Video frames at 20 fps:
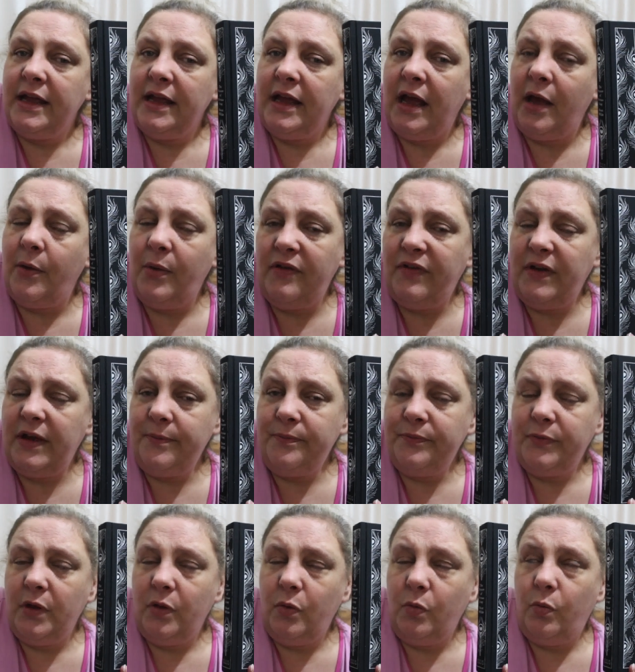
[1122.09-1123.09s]
However,
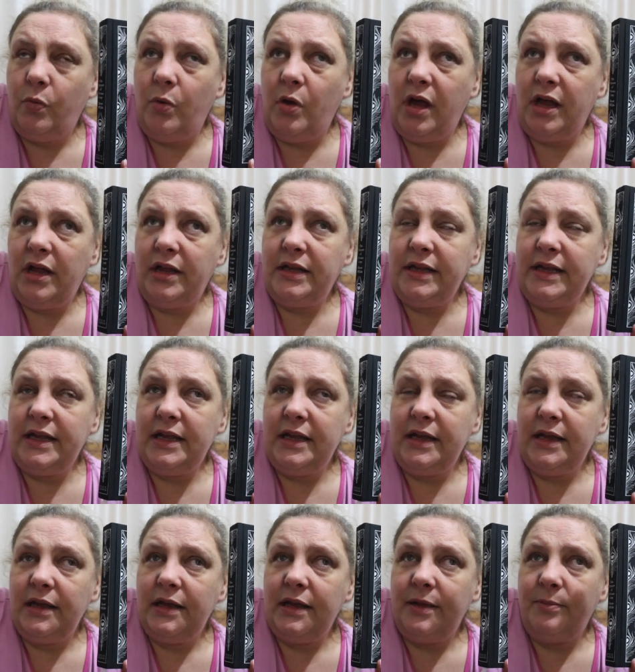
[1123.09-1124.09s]
while
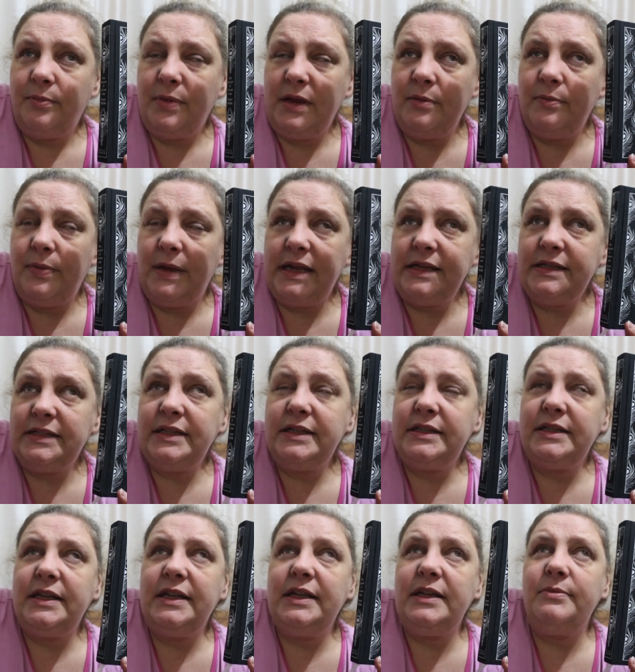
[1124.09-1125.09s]
being painted,
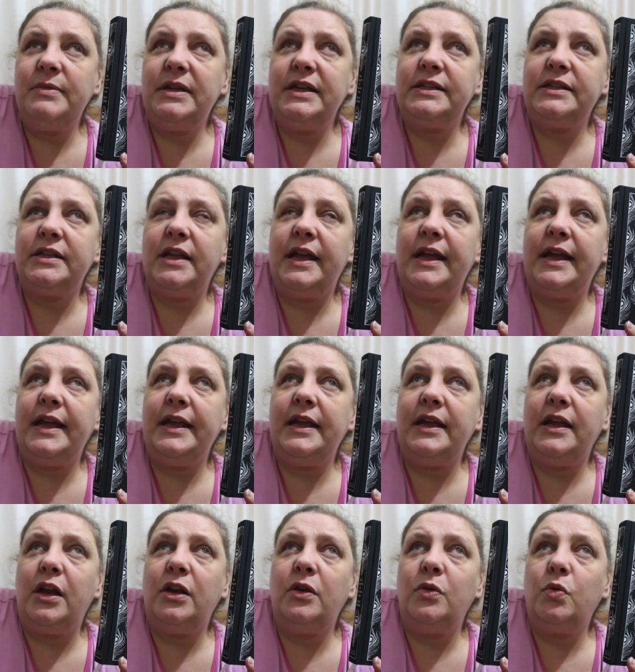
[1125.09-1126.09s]
he meets
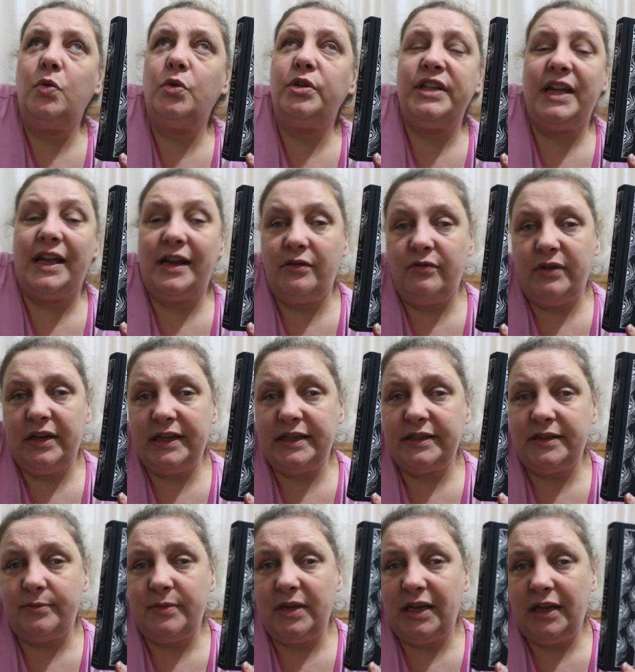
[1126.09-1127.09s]
a Lord Henry,
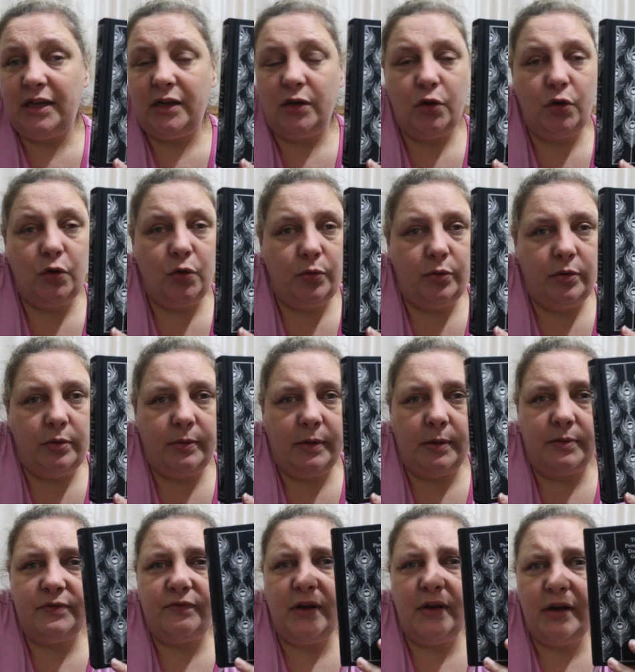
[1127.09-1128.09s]
somebody who he
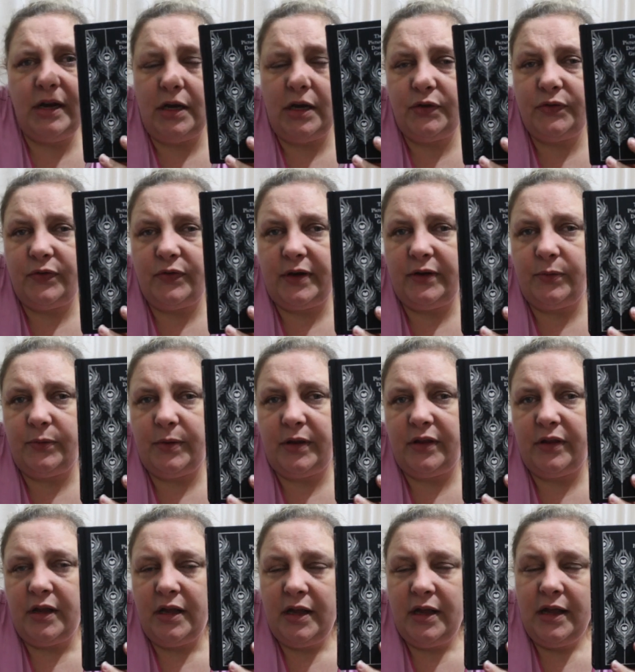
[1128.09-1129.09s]
becomes very close friends
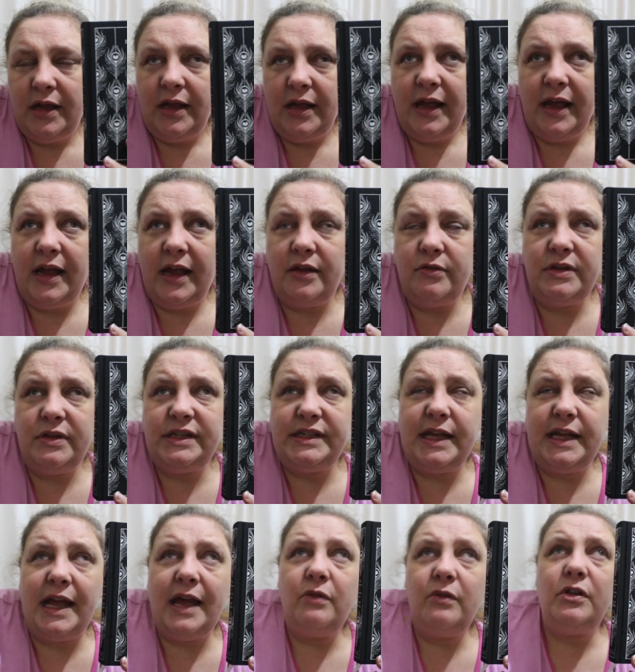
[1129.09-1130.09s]
with. Henry's
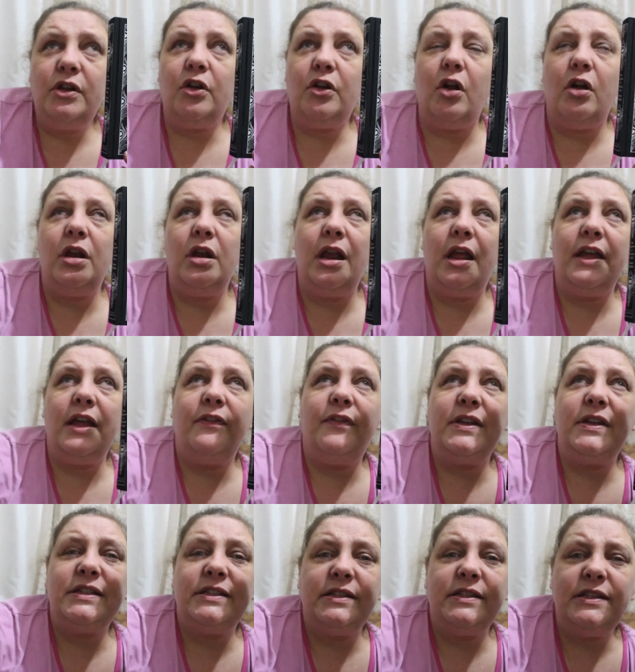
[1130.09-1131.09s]
outlook on life
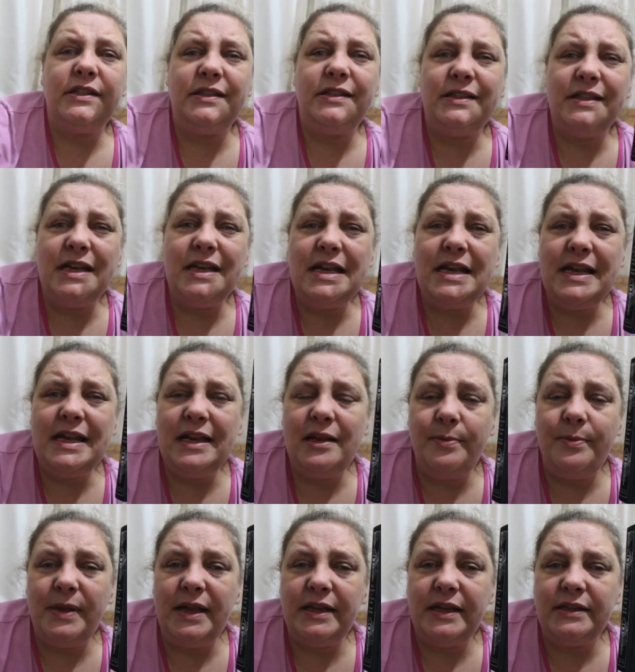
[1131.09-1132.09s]
is just a little
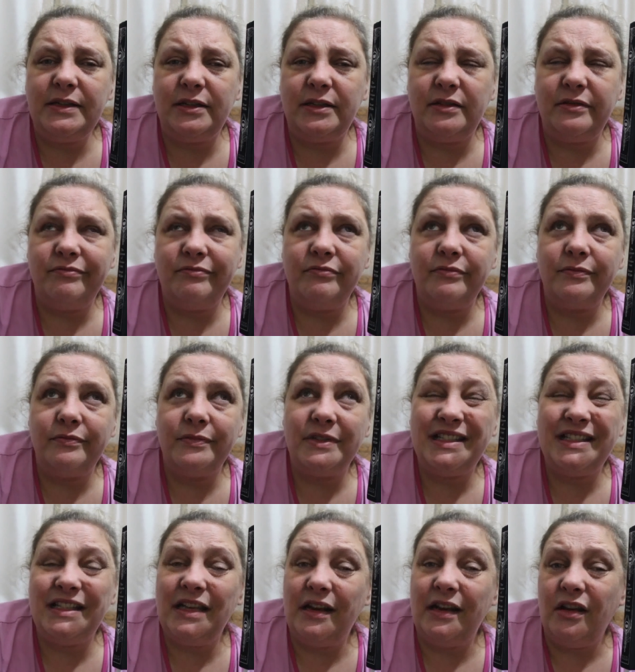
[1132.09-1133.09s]
bit
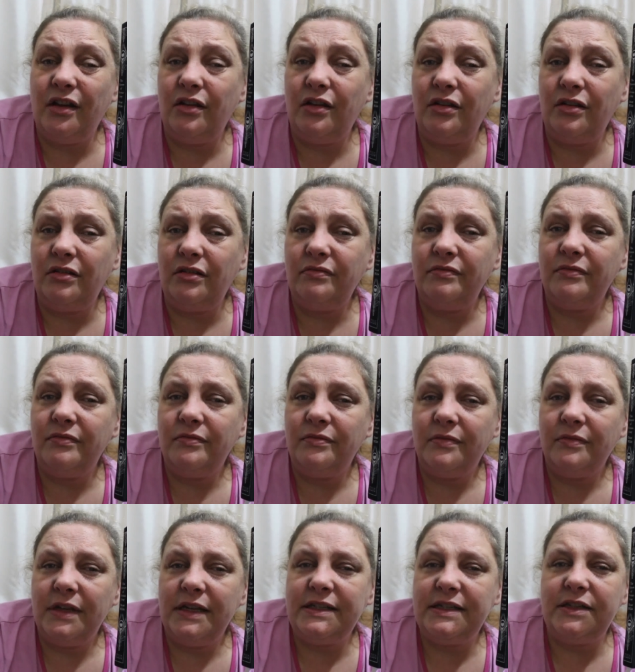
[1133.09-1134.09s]
cynical.
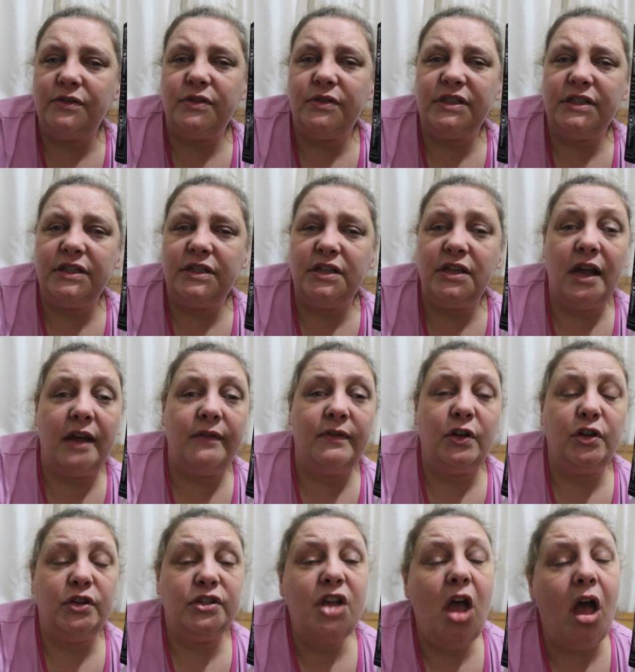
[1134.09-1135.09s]
He's interested in having
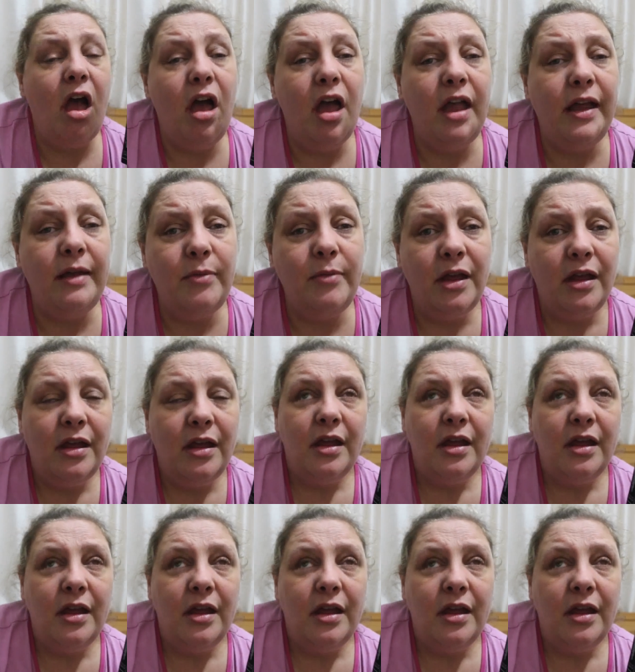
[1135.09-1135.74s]
a good time